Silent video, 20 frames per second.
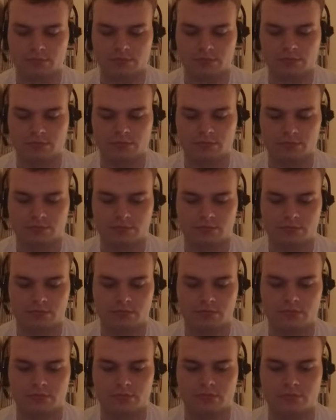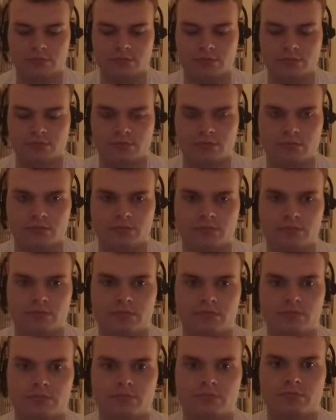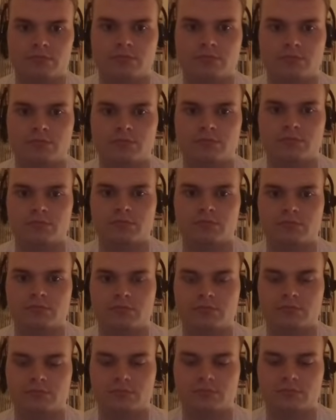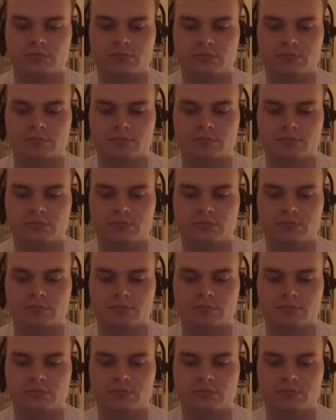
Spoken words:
The person shown says nothing.